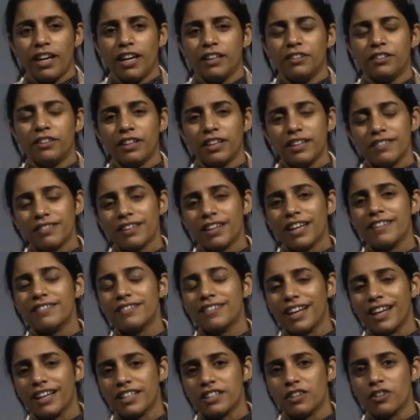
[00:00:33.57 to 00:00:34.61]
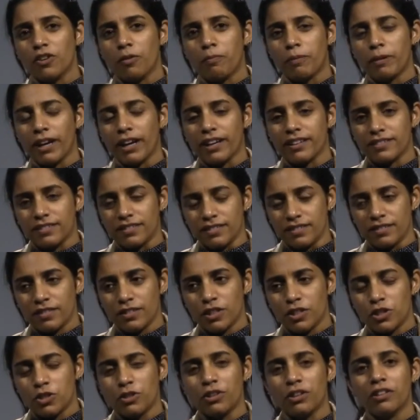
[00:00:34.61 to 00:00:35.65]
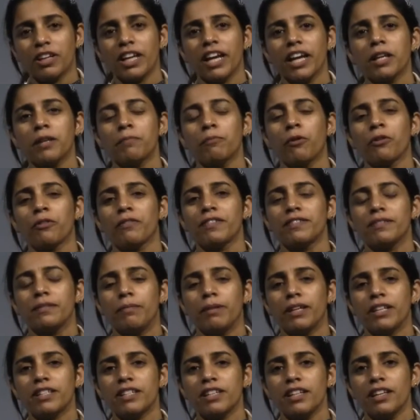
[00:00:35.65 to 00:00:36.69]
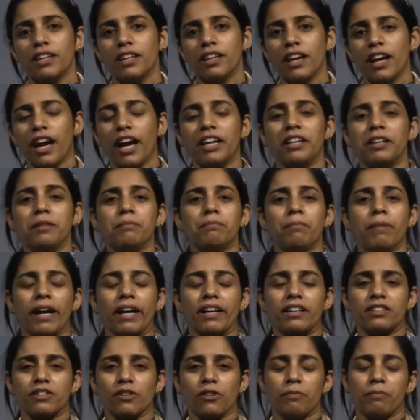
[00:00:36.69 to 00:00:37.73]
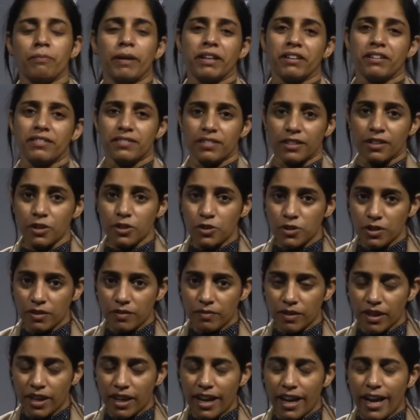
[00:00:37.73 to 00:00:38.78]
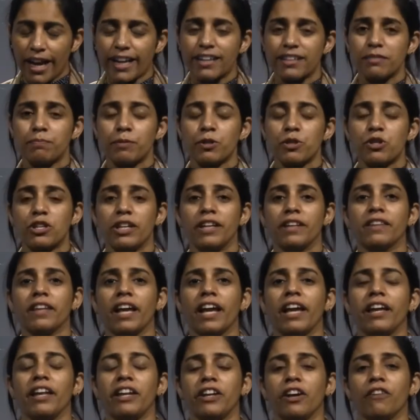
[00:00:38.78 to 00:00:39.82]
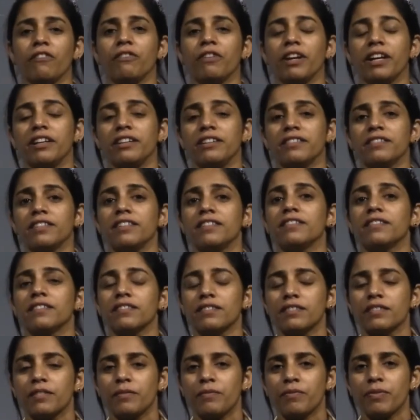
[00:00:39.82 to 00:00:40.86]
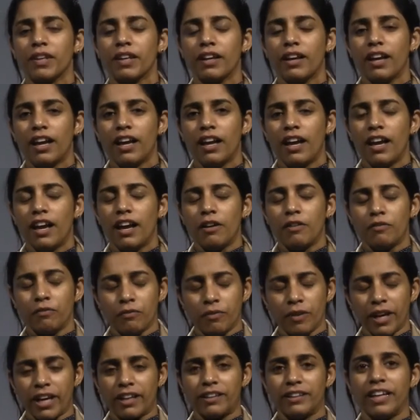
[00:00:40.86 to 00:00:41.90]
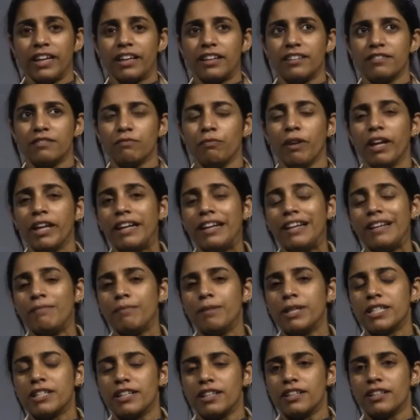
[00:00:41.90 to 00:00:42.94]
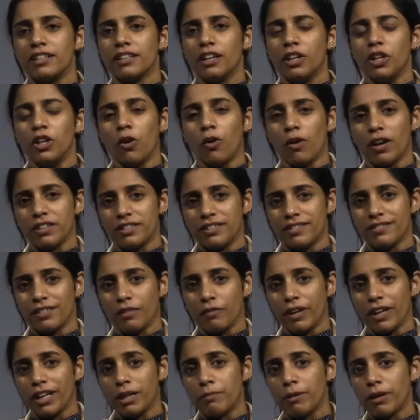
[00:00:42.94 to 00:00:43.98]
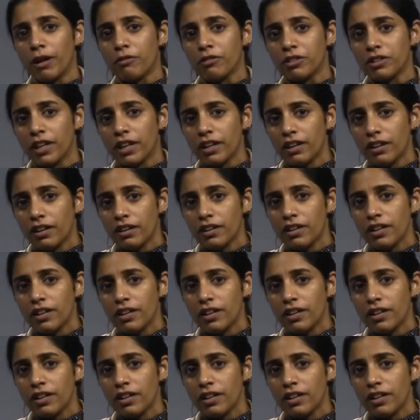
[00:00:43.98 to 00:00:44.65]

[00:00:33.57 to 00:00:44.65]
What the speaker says: The reason I selected open access to create more visibility and impact of my research, especially in the area of rare diseases, where there is very limited knowledge is available out there.